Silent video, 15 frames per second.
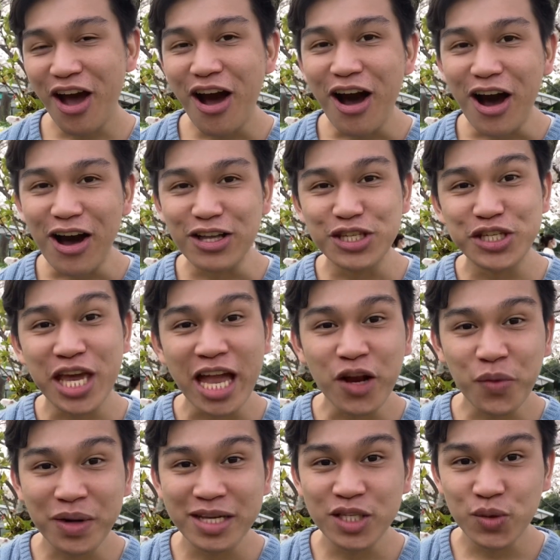On
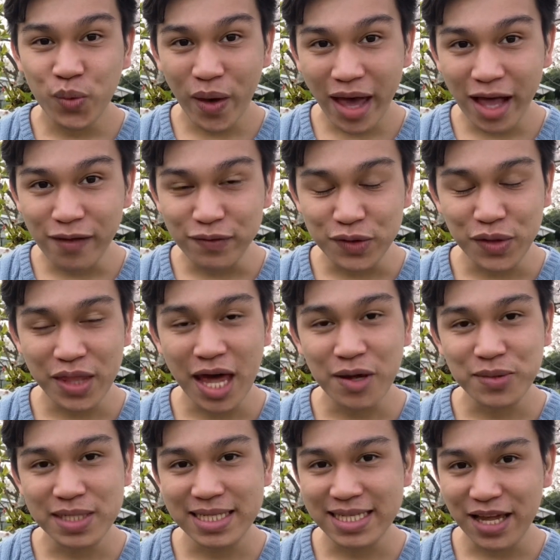January 12,
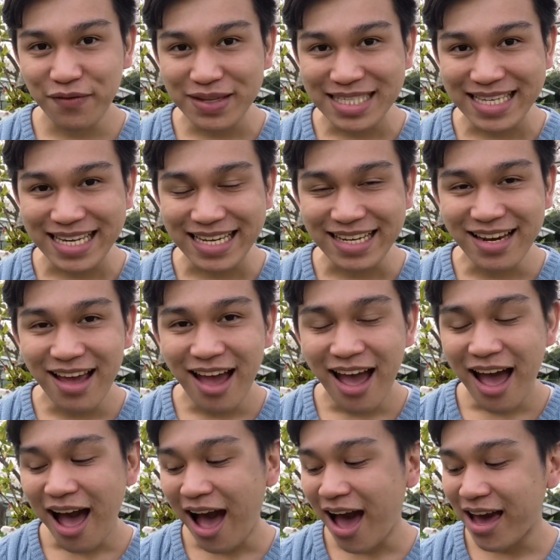2017,
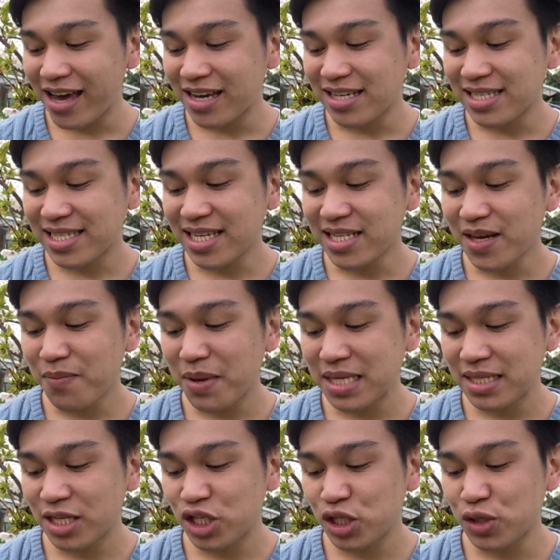I sent a
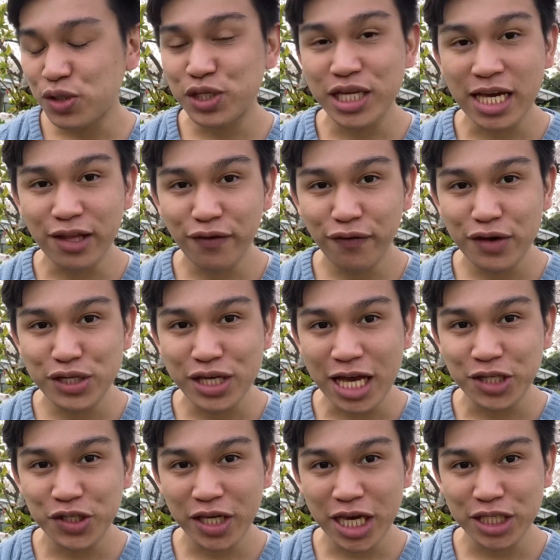message to Jellyfish
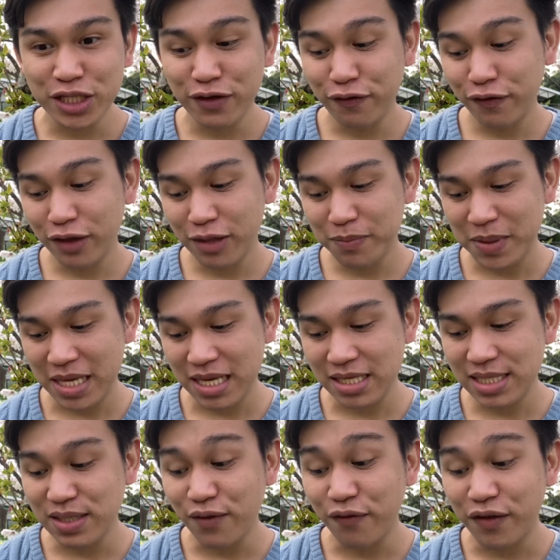Education
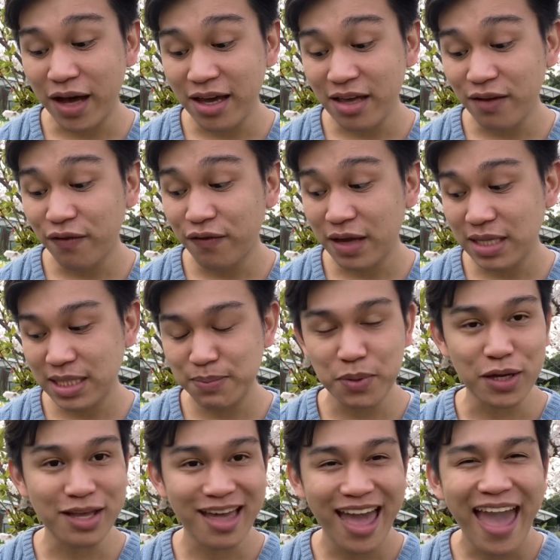Philippines via Facebook,
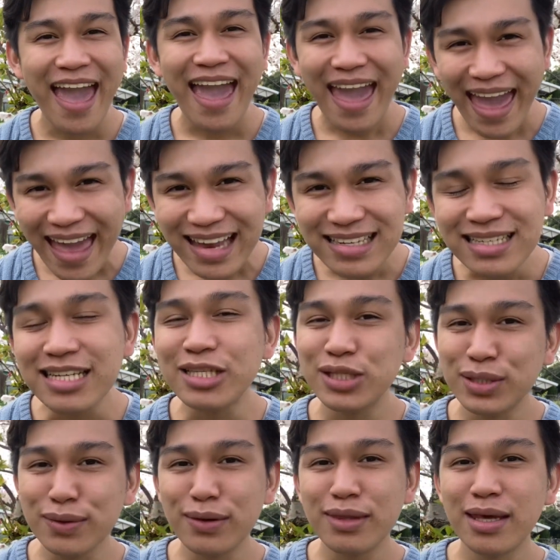and it
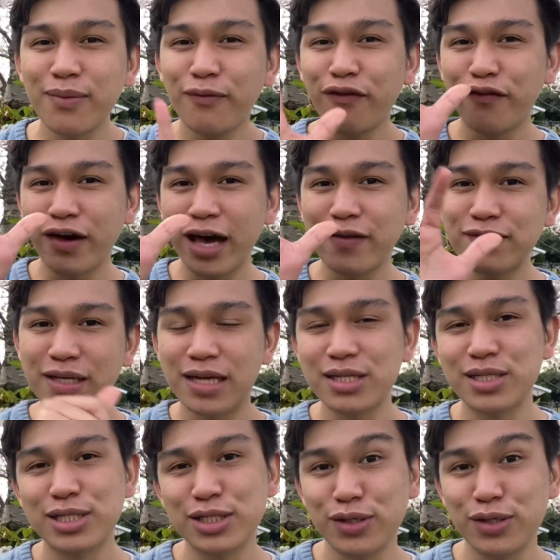took them 5 days to